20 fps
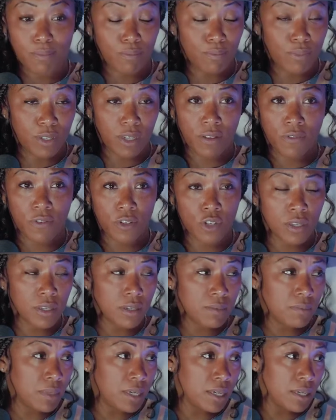
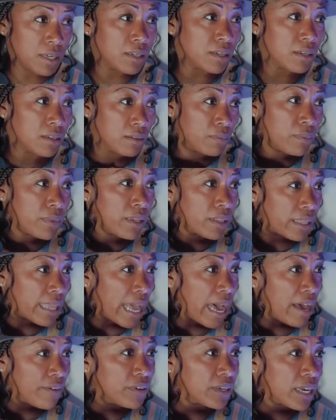selfishly me
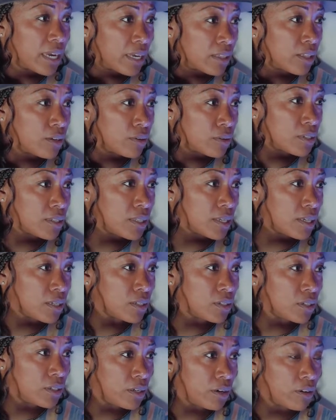navigate those
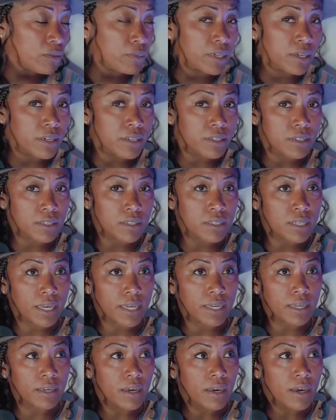things, you know, mm-hmm. because it's
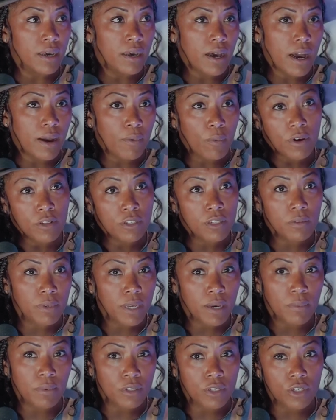like I want to
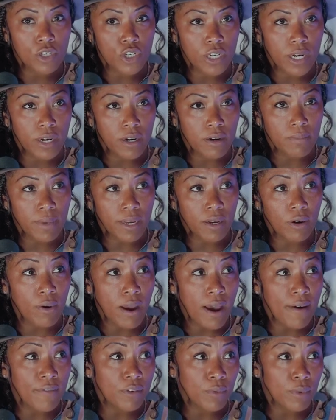be able to share my
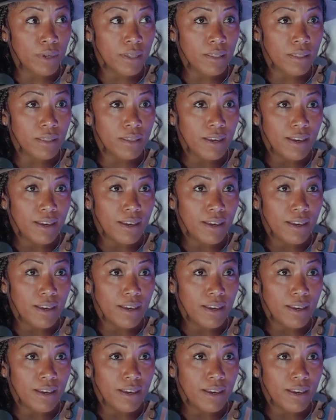craft with